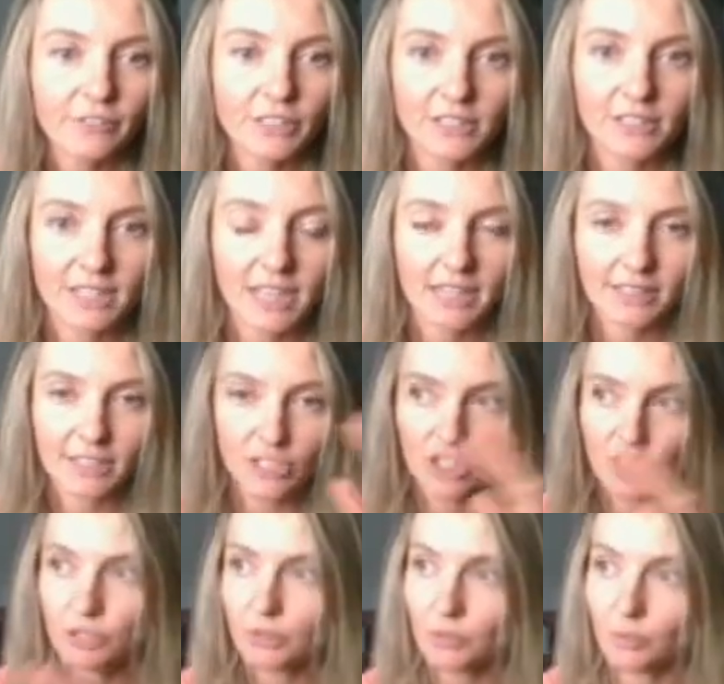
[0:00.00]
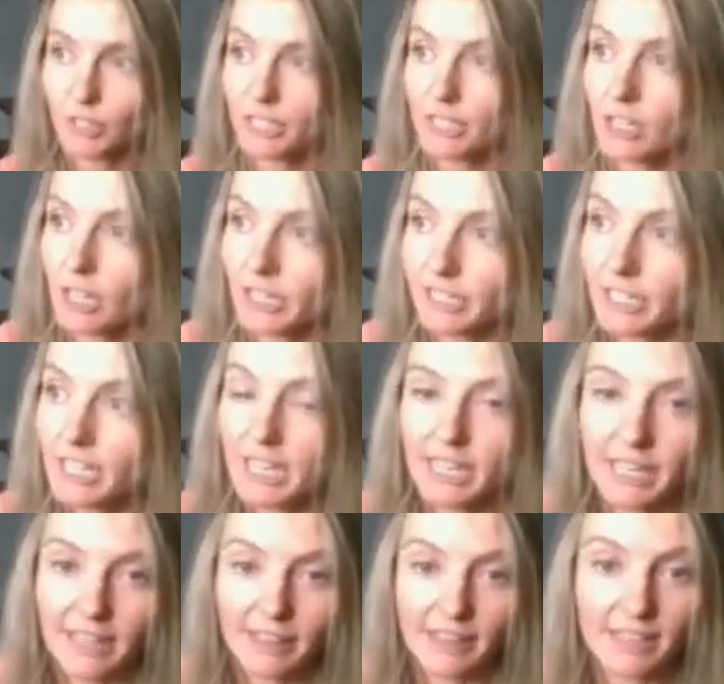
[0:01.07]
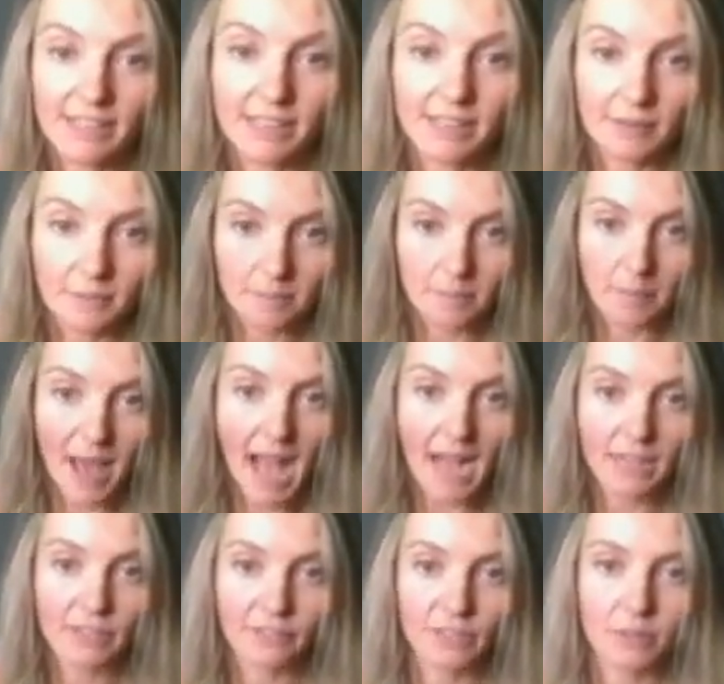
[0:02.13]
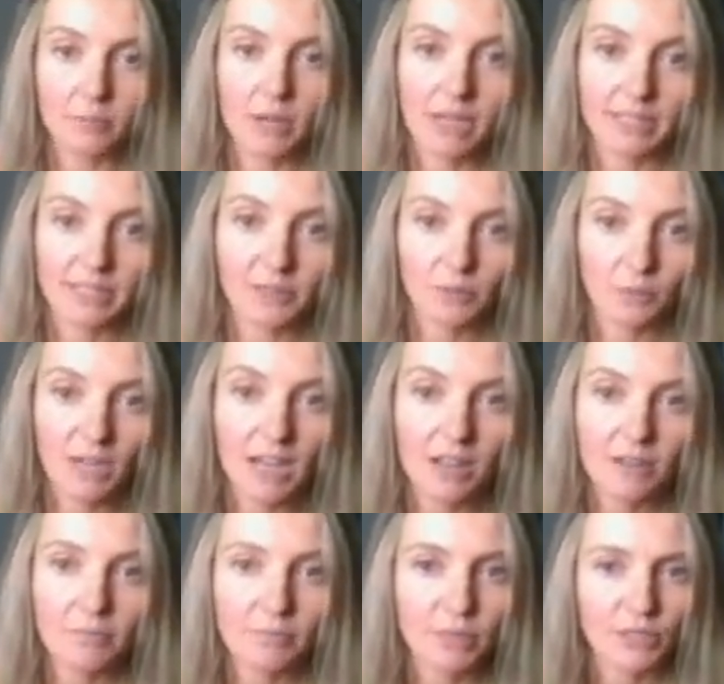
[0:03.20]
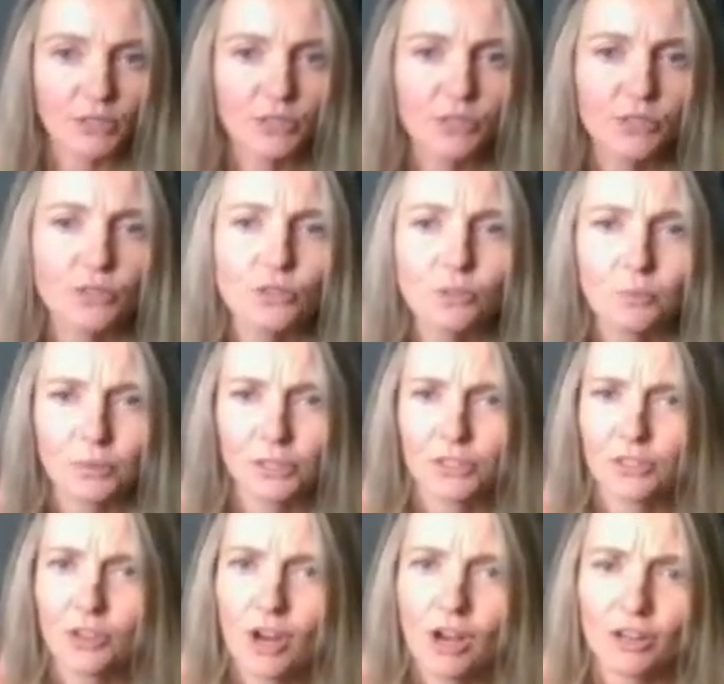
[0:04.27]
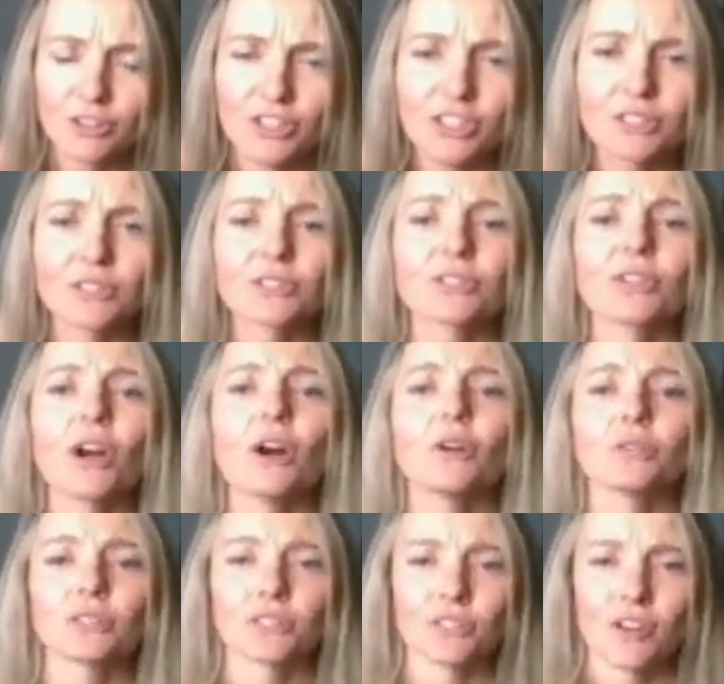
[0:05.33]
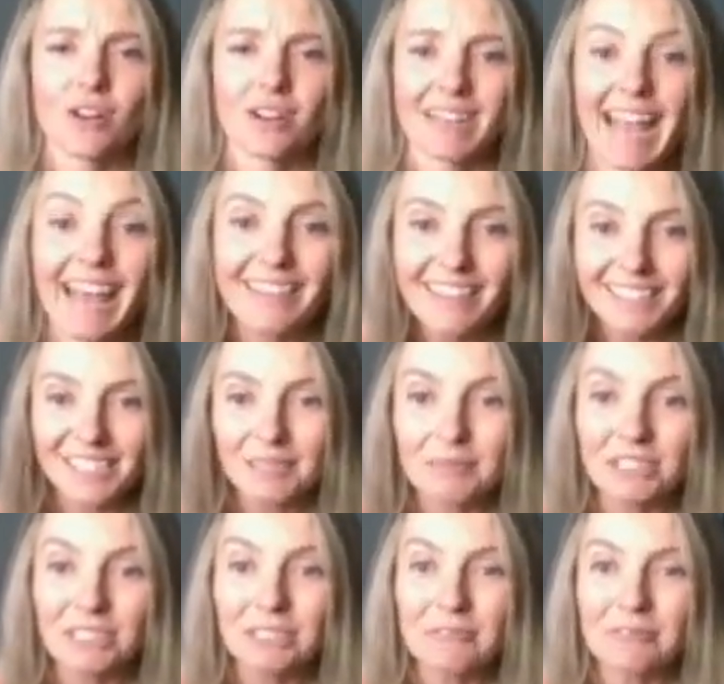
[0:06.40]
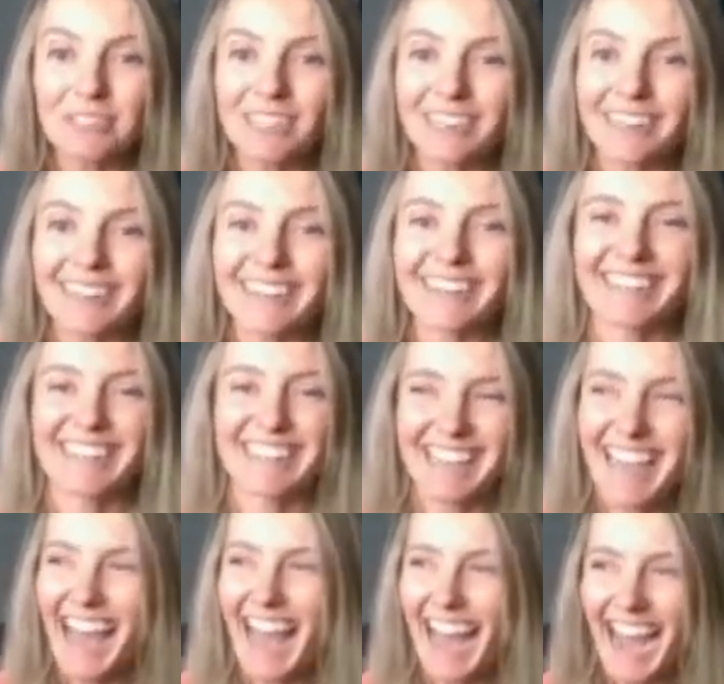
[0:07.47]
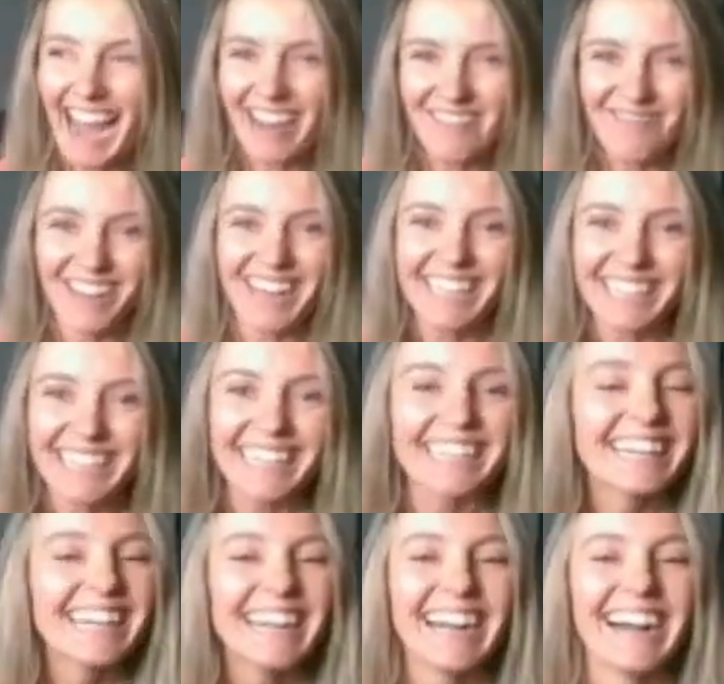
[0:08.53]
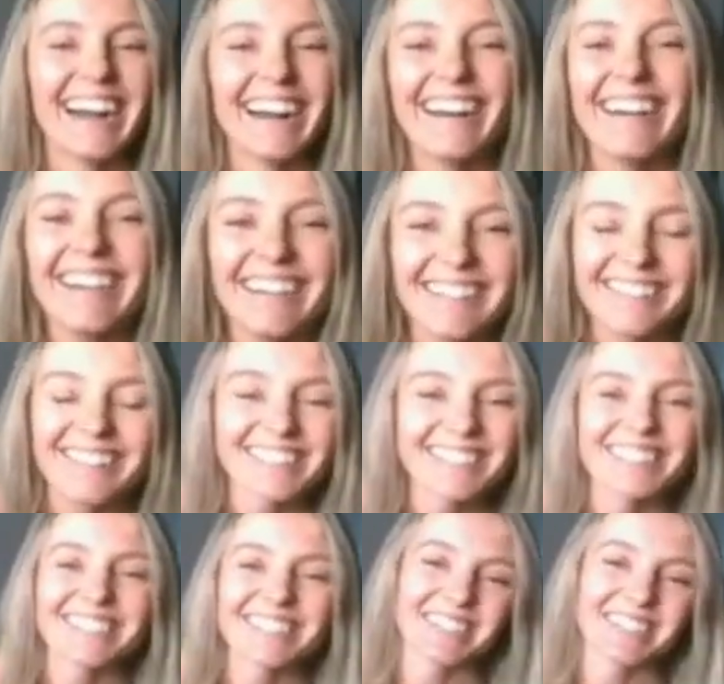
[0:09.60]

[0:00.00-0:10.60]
for a second that she was working on the back of her body as well, but super strong. She's so strong. And then some glute work. Yeah, buddy. Oh, this is